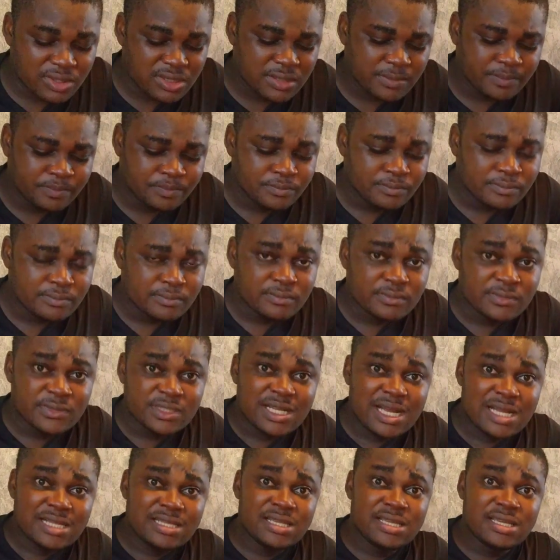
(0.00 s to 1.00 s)
But
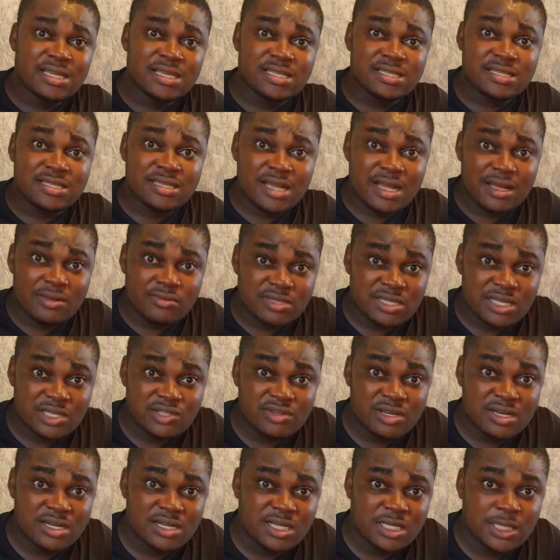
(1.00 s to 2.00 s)
I was
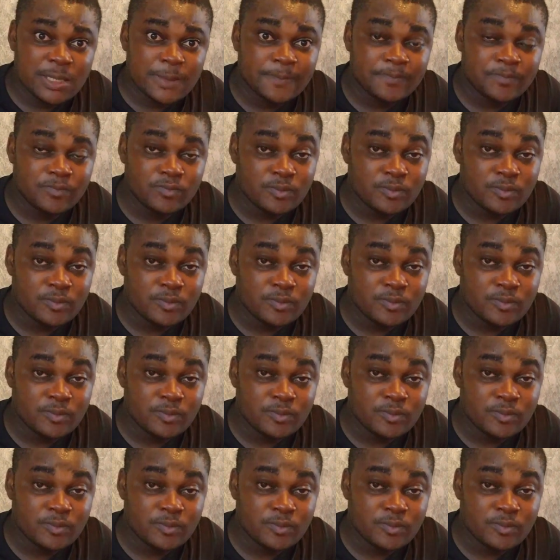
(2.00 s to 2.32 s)
actually